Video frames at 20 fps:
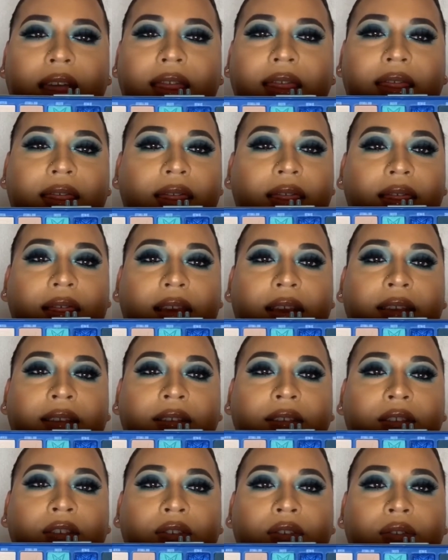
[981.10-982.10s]

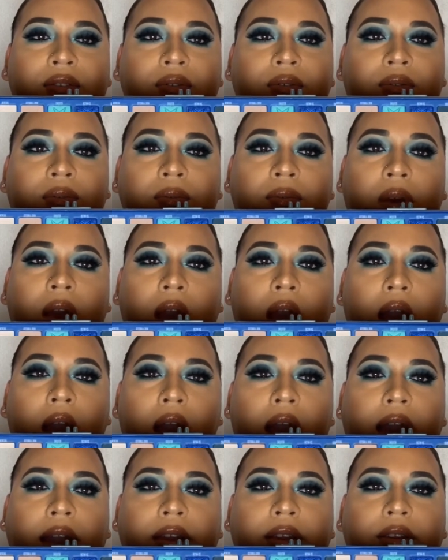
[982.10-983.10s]
these two,
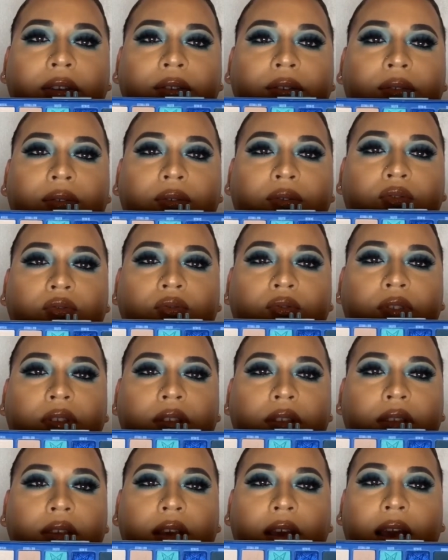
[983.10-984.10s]
I
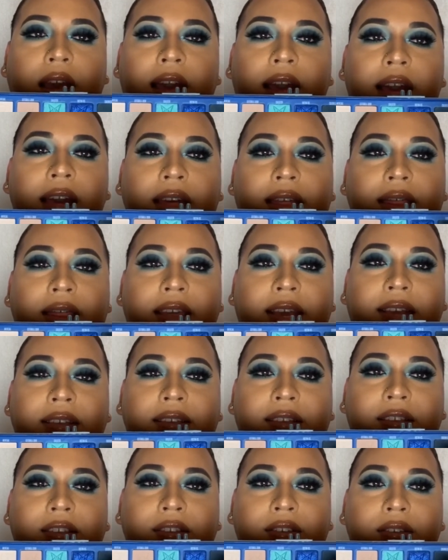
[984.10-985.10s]
used
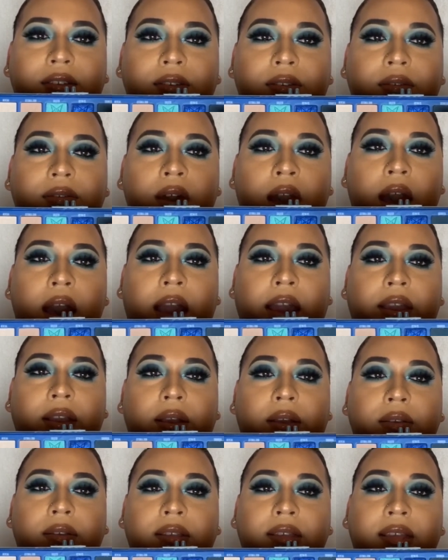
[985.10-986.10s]
these two, I
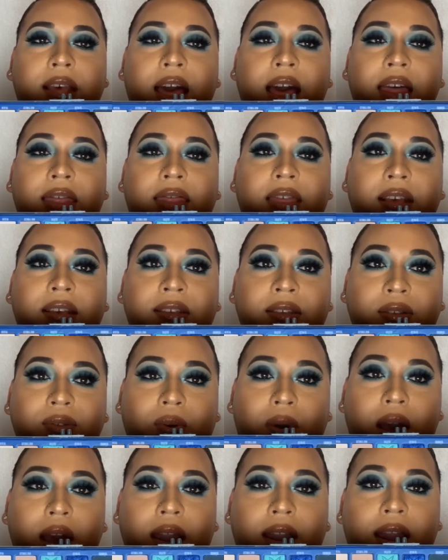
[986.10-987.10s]
used this
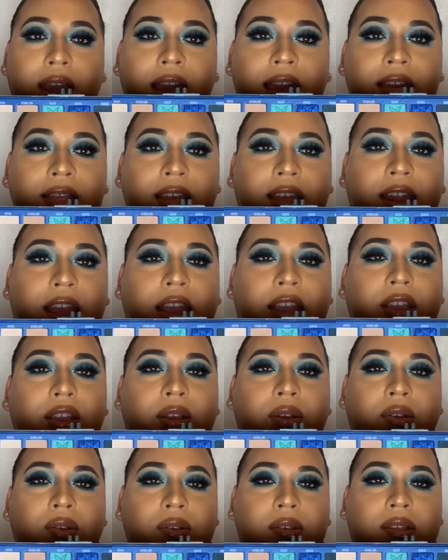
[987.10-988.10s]
one, and then I
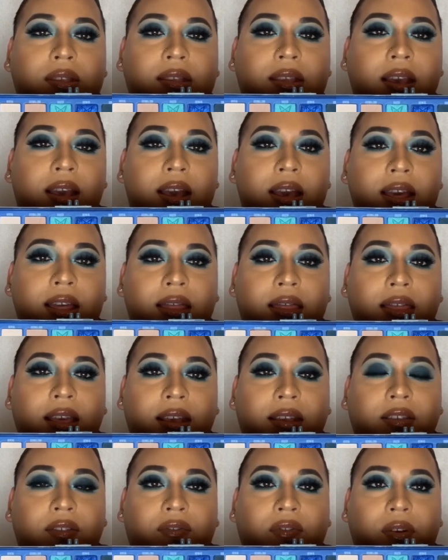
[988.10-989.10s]
used
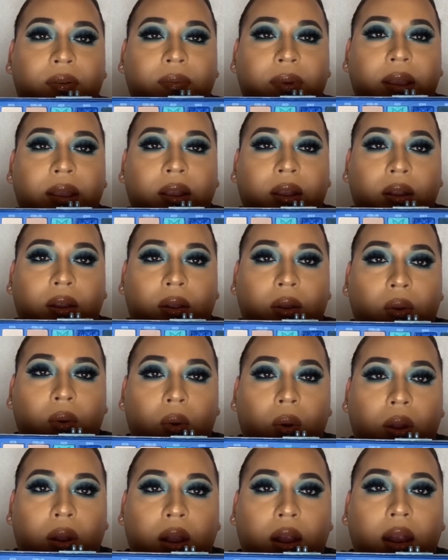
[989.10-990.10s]
this for my inner corner.